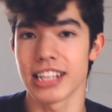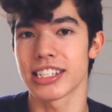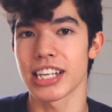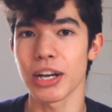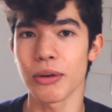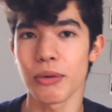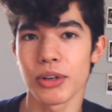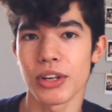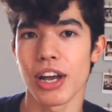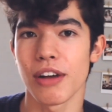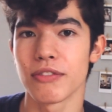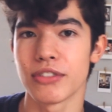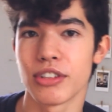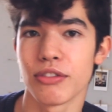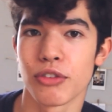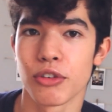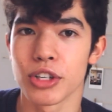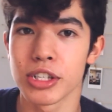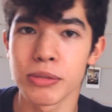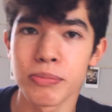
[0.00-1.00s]
It's like when you have
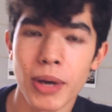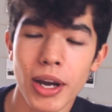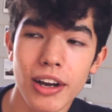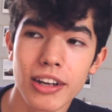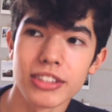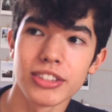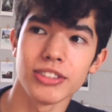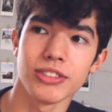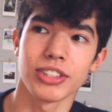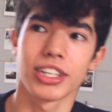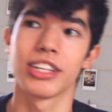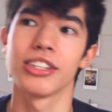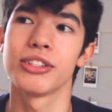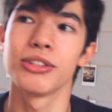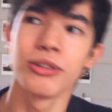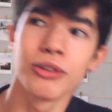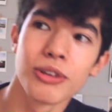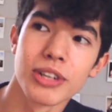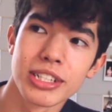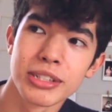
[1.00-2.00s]
divorced parents and you get
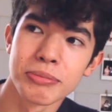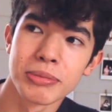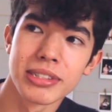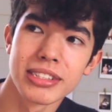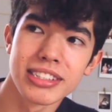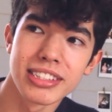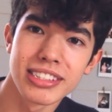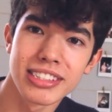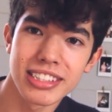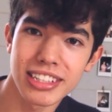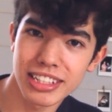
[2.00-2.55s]
2 Christmases.